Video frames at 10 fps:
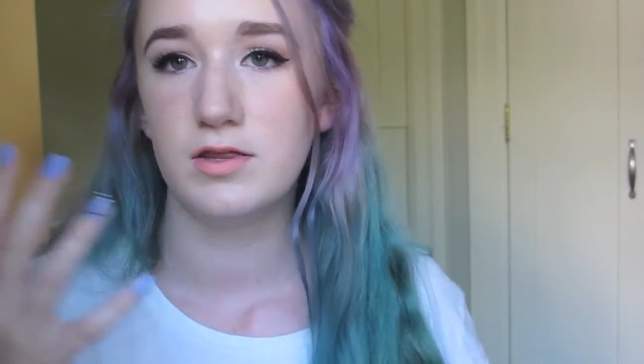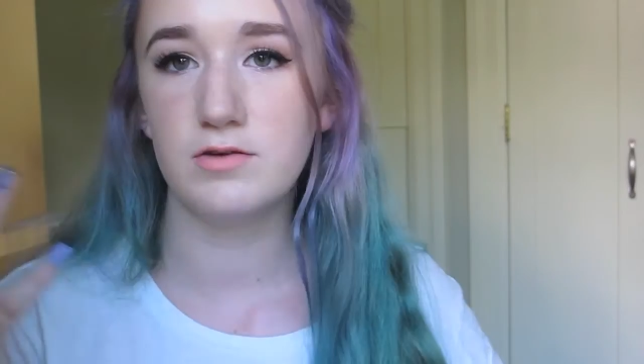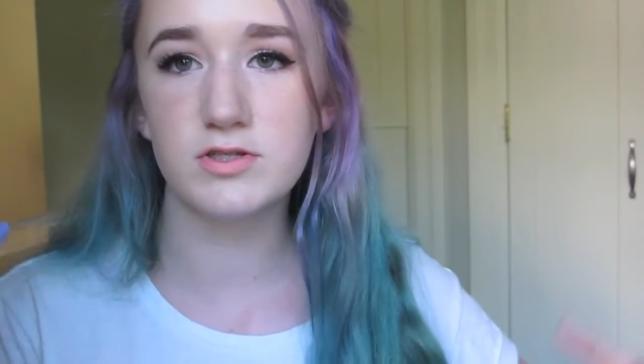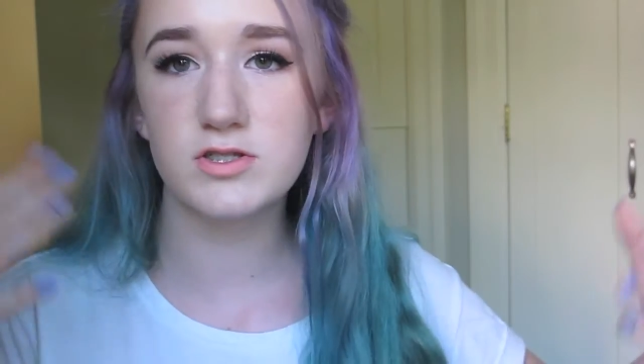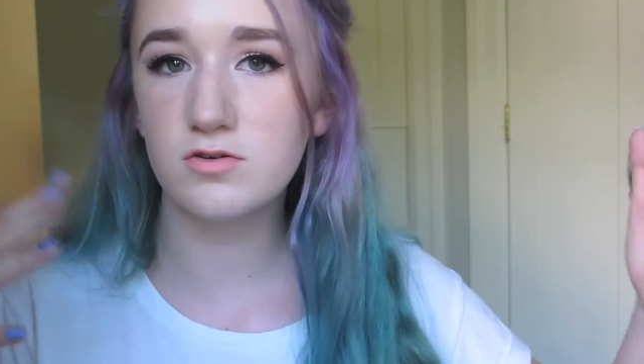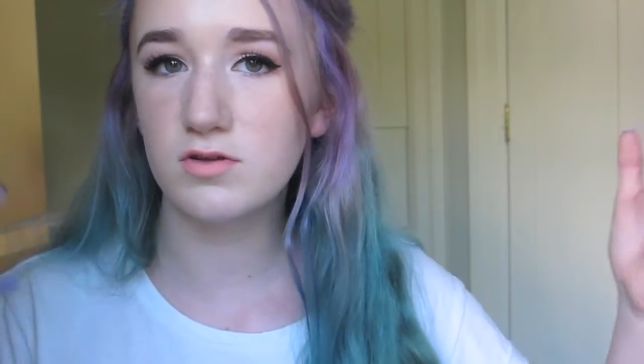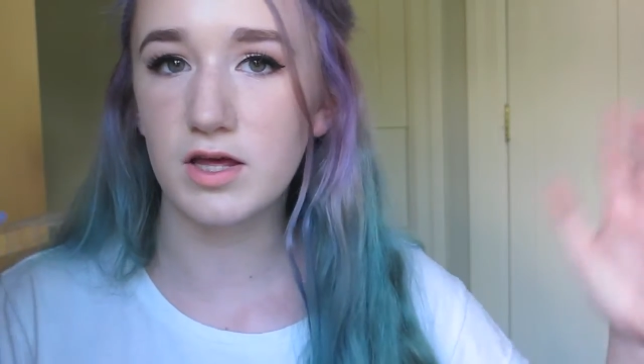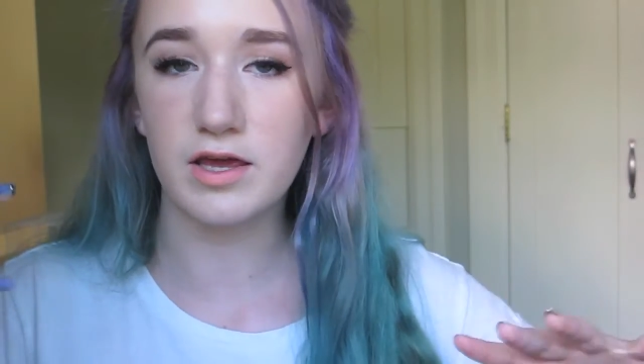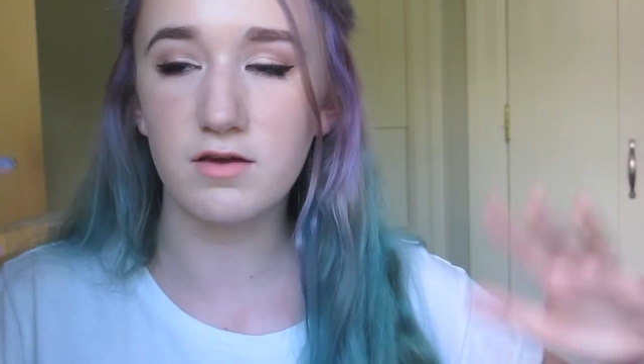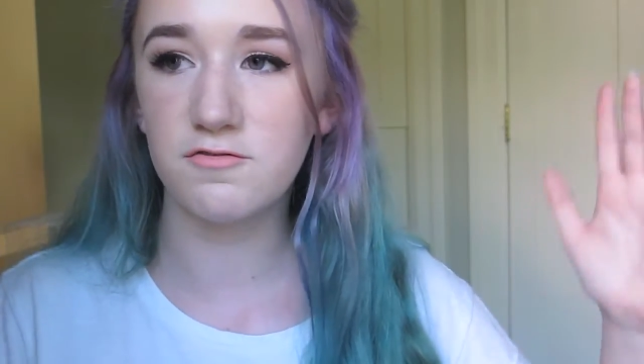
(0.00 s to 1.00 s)
There's no
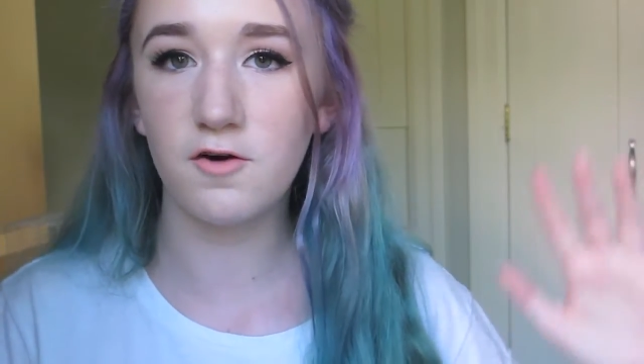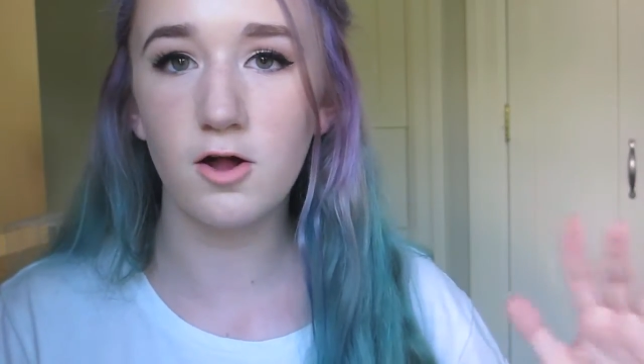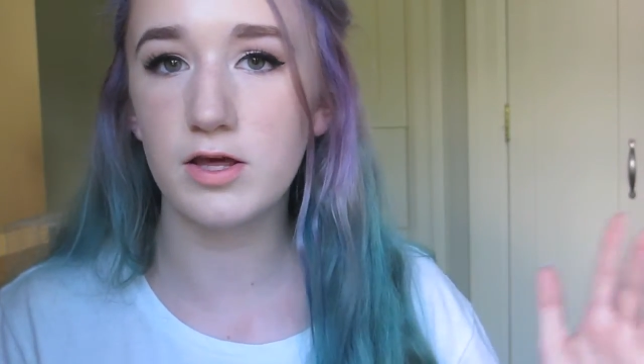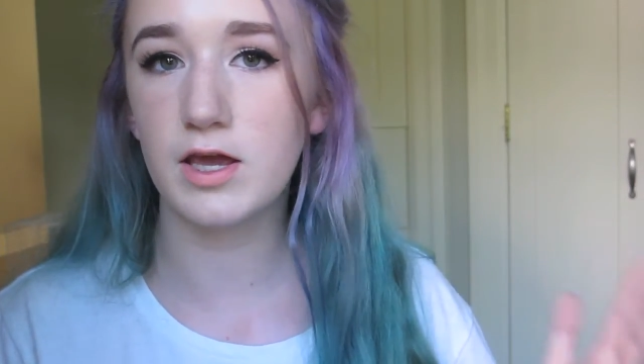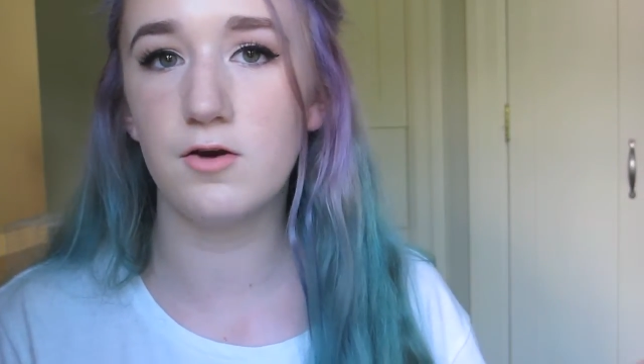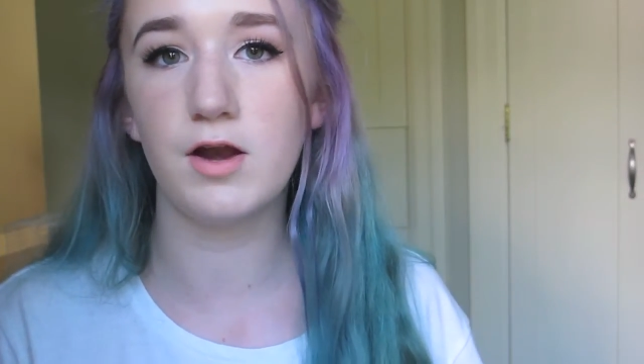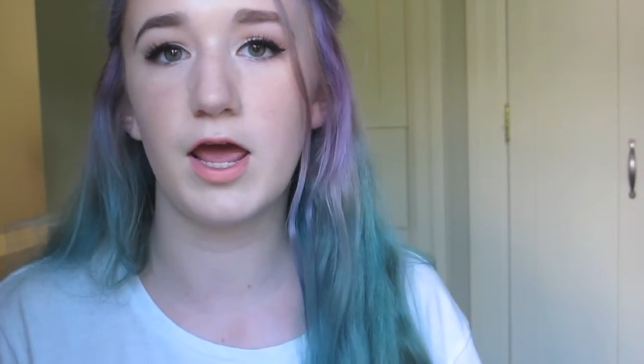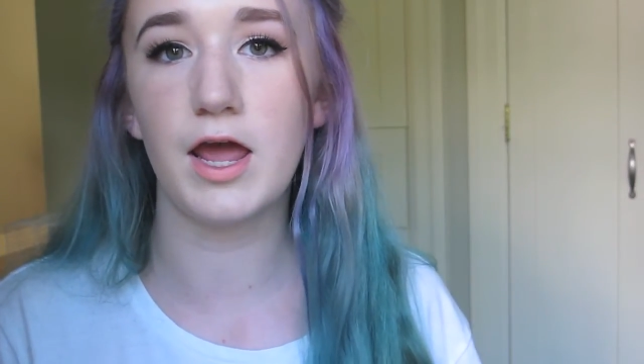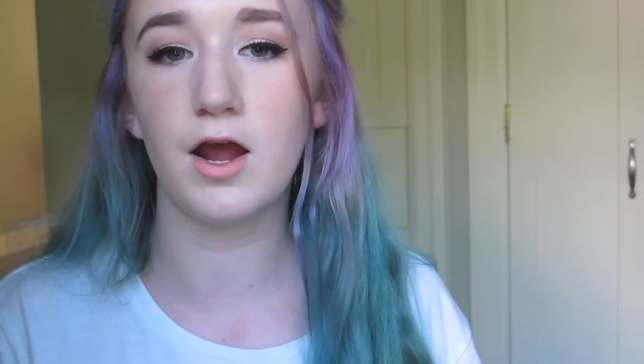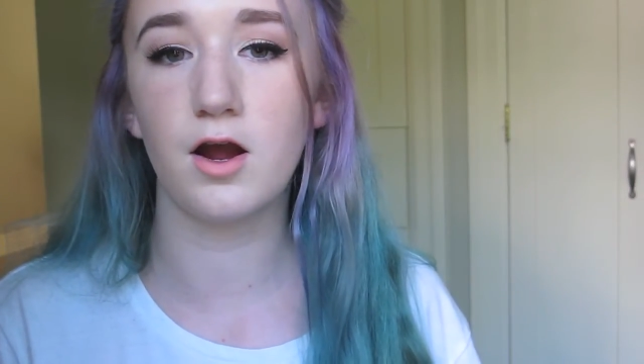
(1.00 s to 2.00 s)
like falling out
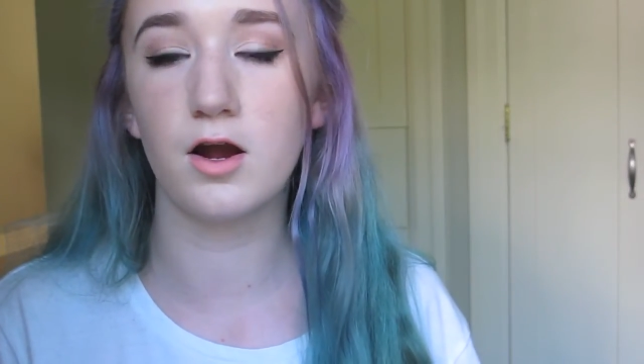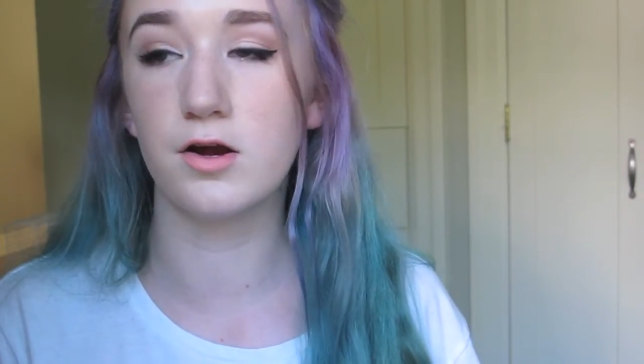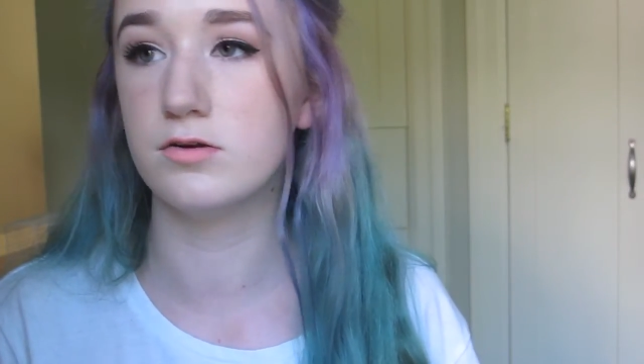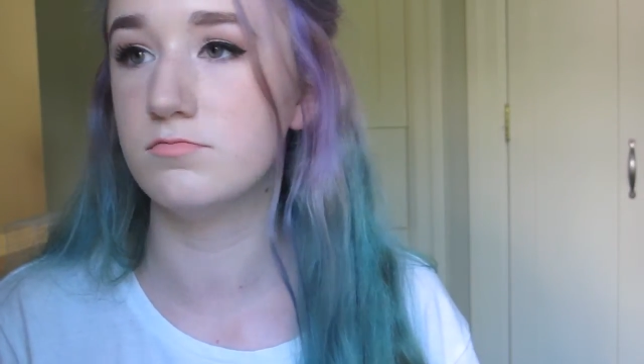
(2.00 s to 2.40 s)
hair.